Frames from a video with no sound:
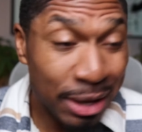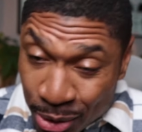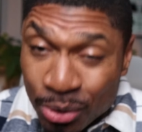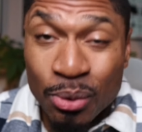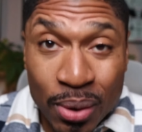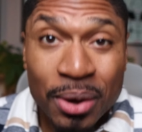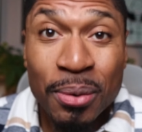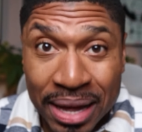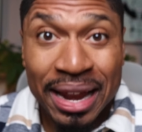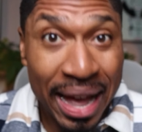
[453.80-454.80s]
you
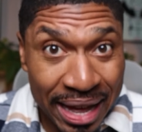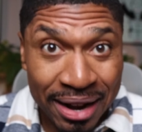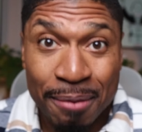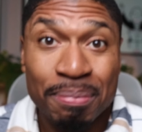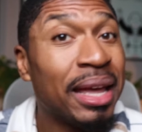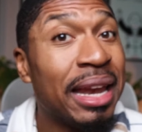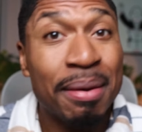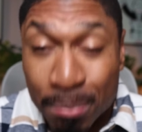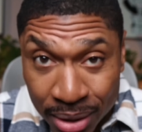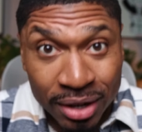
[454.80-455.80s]
will get ate up and
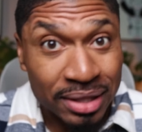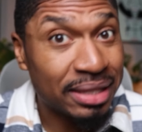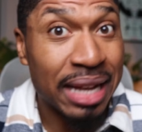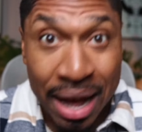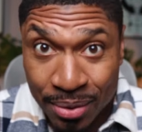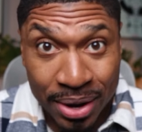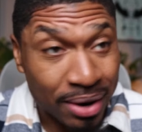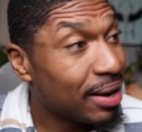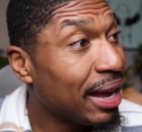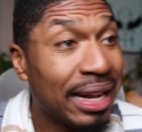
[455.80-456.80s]
them bugs is out
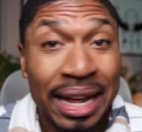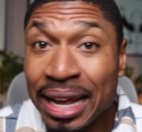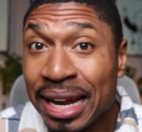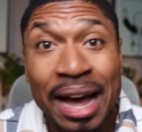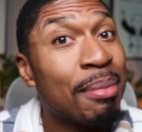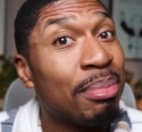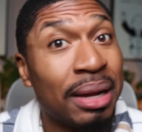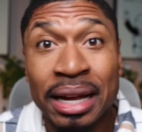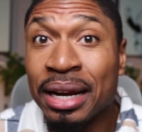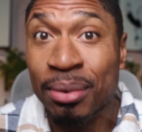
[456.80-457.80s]
here. They not
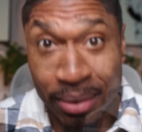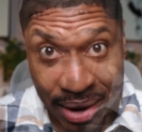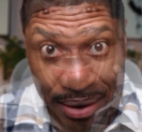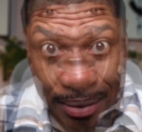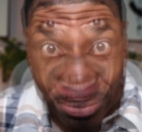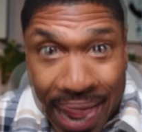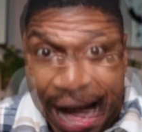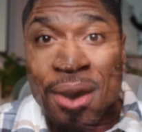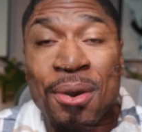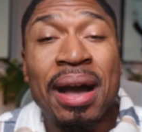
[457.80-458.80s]
playing around.
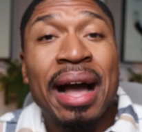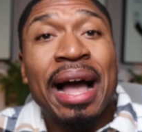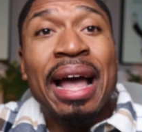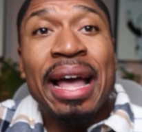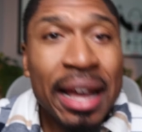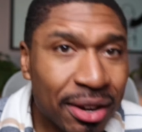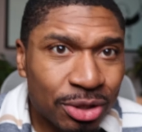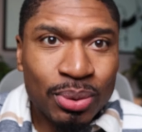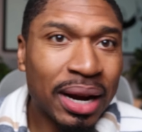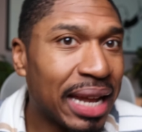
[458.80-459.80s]
Now,
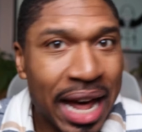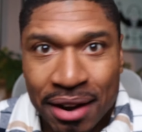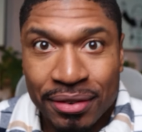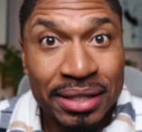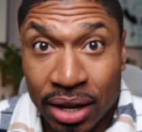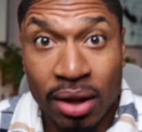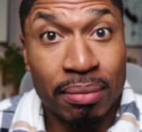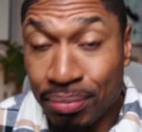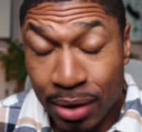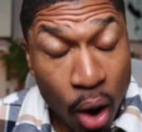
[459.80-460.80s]
here's what a lot of us,
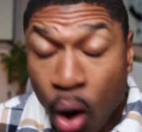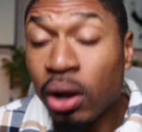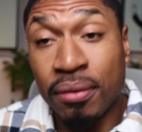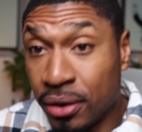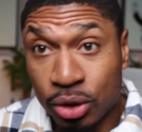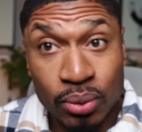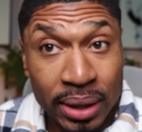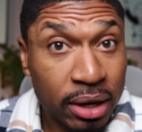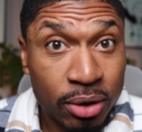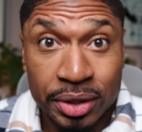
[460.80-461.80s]
all of us
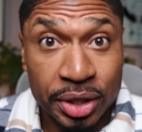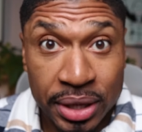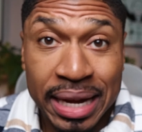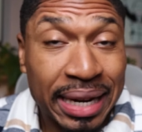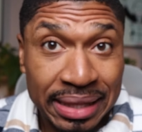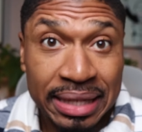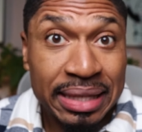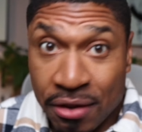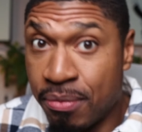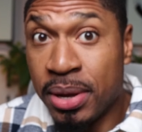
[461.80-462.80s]
really across the United
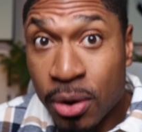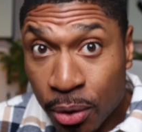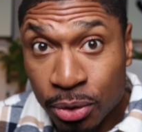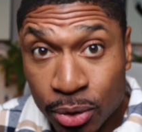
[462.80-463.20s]
States have been going